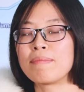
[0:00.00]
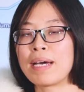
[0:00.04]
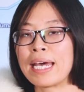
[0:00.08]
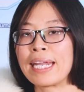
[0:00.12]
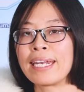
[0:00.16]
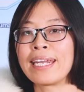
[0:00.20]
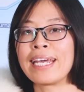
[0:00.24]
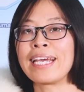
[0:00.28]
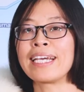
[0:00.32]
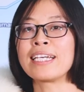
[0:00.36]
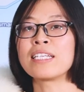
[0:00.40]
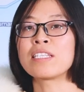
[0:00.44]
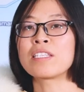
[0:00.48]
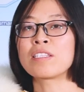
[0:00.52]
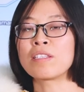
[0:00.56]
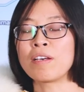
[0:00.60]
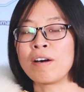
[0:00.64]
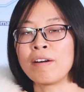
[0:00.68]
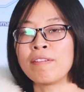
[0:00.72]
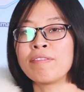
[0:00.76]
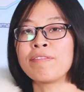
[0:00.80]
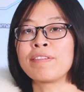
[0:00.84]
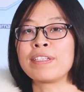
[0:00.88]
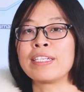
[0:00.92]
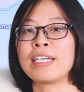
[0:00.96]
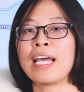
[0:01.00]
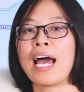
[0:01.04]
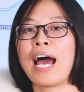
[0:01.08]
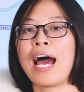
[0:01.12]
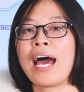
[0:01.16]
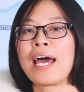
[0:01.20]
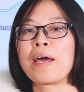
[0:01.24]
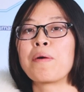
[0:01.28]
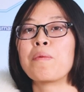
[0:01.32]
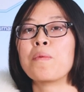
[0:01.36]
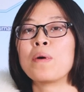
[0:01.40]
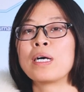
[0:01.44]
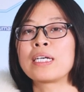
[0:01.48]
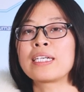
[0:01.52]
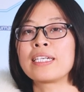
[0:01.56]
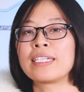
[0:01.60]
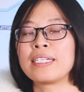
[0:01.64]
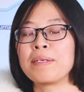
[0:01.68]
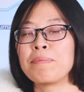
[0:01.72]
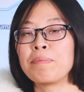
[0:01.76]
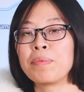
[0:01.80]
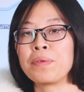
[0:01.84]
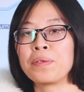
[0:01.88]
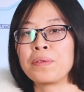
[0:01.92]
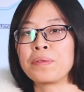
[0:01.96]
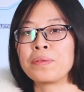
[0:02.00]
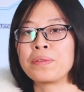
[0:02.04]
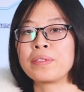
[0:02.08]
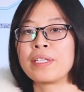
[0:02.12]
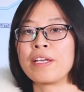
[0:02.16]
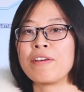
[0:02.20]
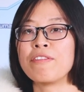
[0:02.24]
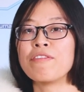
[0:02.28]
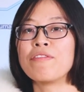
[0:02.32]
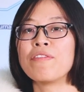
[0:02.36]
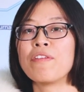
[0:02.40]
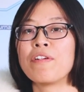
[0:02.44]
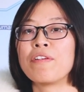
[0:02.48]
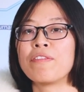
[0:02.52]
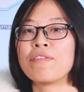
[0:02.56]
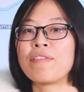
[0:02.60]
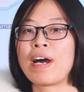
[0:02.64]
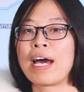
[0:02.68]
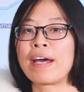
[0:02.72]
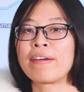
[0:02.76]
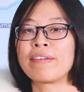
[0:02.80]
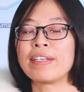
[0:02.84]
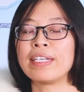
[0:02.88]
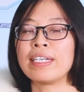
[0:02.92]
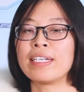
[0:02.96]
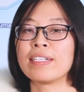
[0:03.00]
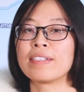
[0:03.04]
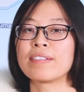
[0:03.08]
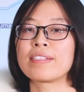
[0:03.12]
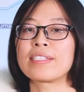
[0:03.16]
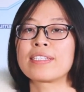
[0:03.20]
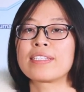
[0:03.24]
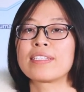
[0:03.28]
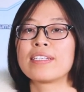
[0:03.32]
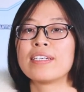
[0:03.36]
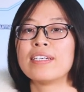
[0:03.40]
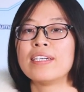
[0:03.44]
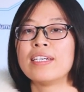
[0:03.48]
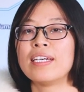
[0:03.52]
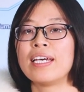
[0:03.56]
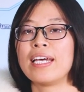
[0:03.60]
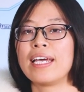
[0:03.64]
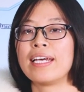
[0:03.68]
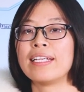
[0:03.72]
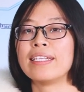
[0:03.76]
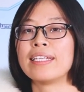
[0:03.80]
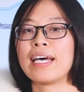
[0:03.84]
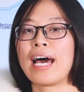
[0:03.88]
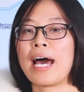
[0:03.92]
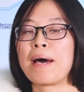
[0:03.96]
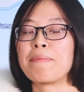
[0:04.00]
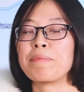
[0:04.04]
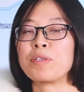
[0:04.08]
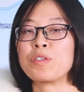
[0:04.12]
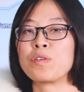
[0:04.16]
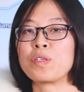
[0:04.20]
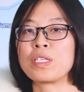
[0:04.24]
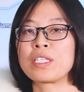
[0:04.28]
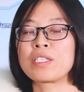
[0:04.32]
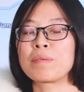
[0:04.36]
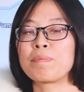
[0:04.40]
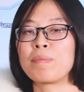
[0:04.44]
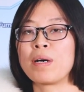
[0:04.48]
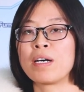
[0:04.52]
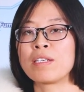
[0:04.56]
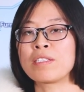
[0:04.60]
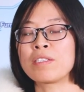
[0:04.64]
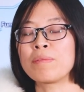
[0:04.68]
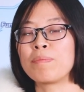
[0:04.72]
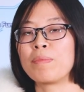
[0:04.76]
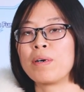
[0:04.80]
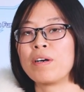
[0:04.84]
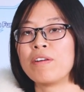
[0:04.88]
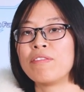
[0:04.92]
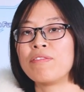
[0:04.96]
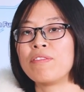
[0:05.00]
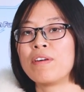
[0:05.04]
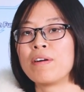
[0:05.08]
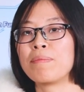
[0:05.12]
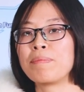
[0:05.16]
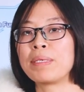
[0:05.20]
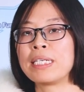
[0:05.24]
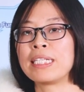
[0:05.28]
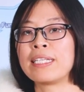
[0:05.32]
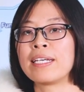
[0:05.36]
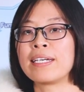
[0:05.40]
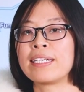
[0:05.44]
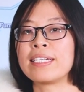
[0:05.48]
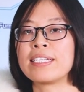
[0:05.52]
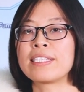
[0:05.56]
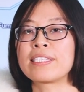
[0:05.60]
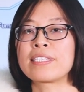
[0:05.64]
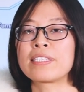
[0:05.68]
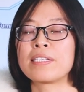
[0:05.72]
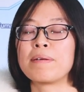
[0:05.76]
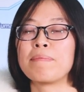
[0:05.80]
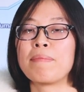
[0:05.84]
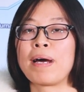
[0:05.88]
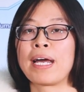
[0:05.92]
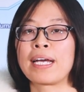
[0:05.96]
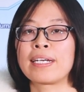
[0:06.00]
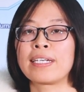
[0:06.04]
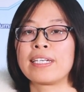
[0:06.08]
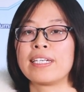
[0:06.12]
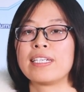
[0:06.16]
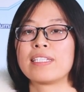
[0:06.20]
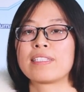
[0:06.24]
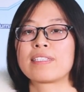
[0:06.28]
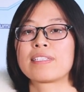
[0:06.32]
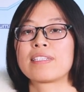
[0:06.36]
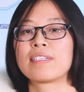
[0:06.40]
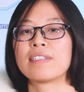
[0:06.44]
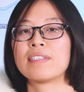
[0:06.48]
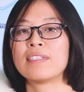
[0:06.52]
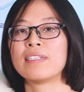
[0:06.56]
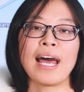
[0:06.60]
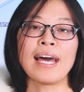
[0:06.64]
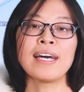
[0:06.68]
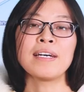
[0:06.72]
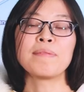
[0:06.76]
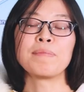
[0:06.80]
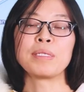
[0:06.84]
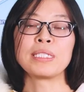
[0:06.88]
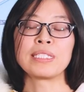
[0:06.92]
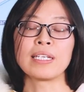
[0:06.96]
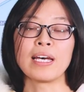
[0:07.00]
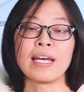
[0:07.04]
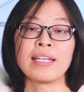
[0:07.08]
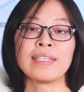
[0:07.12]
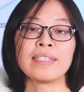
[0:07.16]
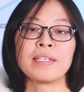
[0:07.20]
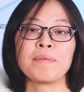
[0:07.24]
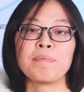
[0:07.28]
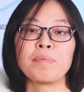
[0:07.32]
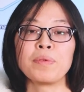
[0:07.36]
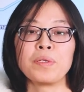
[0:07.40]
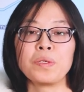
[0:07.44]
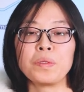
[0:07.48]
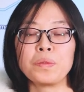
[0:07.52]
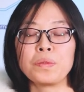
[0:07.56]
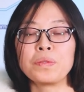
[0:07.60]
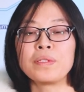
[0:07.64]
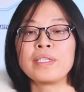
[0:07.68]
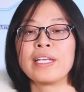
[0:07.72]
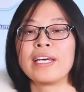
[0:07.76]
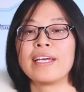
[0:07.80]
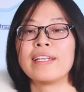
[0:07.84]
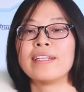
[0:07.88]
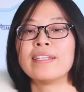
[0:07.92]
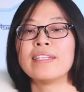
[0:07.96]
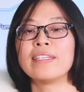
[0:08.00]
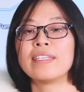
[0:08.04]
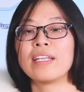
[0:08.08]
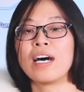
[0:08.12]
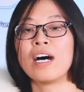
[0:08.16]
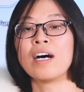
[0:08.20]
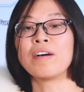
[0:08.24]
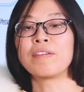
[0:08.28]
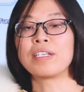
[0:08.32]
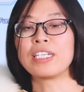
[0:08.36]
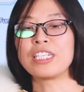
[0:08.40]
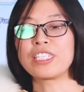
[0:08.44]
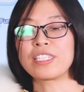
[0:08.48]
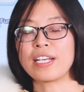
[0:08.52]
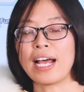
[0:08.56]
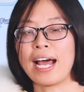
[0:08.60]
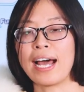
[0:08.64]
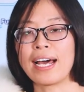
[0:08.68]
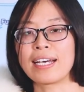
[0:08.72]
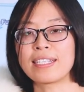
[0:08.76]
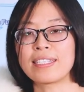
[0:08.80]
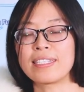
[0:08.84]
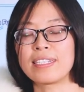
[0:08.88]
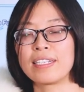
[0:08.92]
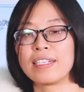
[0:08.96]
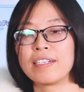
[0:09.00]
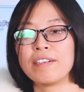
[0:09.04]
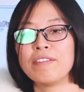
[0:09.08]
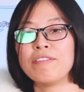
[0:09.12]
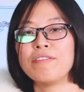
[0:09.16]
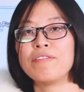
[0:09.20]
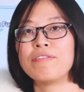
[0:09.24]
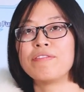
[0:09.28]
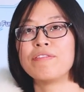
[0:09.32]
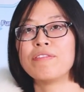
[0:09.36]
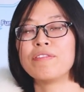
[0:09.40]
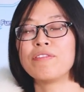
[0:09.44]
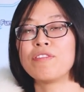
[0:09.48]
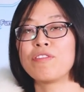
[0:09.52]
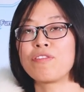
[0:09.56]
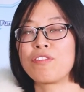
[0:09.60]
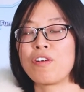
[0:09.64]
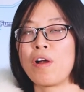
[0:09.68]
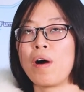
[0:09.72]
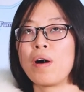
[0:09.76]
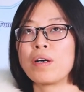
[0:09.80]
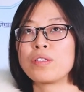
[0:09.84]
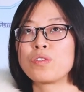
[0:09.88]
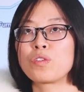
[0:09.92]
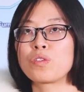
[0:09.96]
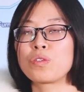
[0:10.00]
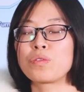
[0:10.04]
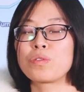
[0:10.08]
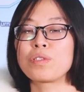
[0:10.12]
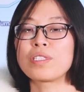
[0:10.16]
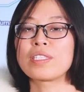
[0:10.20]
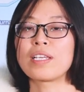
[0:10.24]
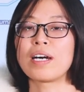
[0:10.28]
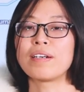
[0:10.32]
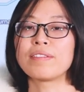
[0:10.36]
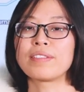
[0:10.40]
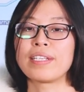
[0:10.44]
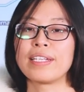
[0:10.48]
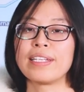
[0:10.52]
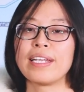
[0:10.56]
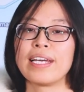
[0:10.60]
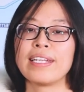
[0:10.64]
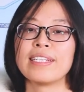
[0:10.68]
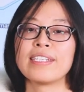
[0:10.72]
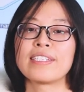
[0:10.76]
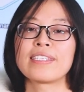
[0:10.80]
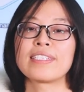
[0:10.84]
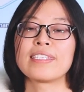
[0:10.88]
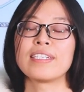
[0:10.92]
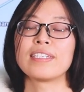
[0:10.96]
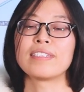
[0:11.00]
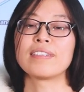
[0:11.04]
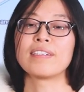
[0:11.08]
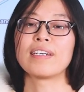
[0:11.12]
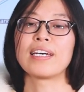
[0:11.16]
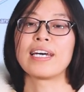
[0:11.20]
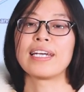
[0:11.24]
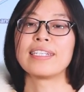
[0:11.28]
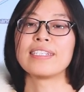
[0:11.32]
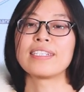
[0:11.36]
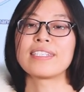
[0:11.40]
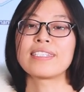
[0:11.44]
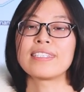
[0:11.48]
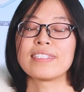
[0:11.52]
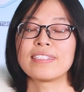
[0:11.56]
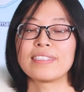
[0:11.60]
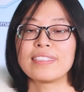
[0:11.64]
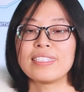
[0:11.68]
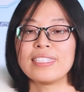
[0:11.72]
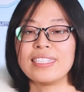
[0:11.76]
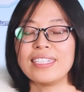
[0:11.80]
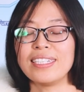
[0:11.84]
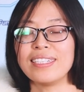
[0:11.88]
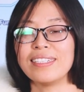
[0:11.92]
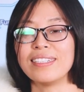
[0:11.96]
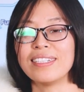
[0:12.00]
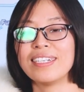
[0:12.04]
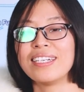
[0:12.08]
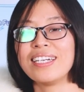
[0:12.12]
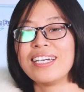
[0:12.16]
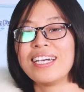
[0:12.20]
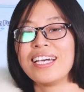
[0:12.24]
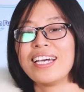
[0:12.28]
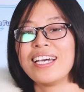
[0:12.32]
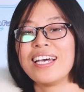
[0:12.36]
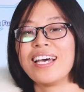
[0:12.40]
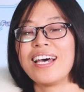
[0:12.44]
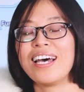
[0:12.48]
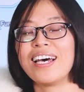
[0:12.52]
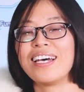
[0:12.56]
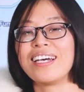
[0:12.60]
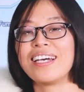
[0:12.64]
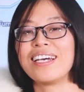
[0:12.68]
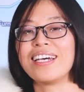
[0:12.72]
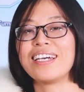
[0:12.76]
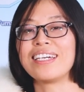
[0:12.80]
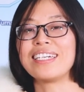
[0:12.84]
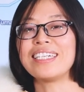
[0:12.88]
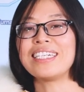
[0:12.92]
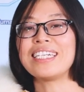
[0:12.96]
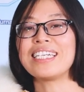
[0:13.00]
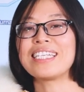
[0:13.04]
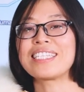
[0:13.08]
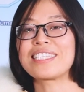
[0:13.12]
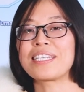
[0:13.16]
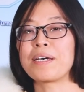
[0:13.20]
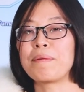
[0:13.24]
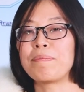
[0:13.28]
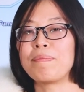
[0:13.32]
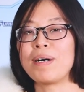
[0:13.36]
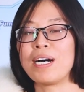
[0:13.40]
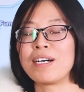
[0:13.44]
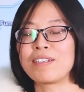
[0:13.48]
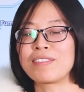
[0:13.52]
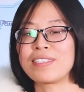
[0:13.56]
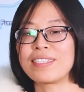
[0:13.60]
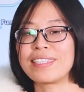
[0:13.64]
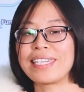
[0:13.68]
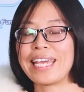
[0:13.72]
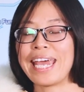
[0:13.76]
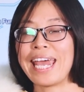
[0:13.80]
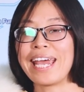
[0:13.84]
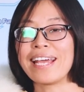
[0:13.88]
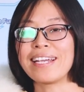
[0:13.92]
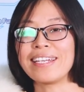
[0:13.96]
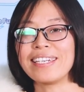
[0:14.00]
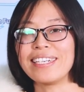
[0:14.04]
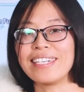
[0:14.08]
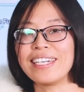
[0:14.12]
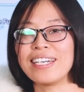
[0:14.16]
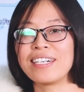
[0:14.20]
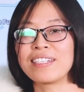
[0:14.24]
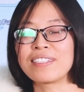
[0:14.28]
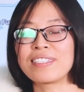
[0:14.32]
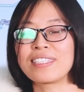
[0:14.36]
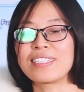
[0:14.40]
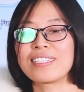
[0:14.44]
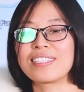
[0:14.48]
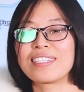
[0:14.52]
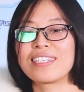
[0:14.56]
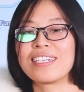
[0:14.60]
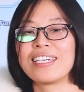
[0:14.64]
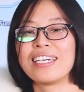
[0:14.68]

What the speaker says: My name is Sophie. I work in Bloomden for 5 years, and I'm responsible for Middle East market. Ahmed and Bloomden know each other from 2013. It is about 10 years.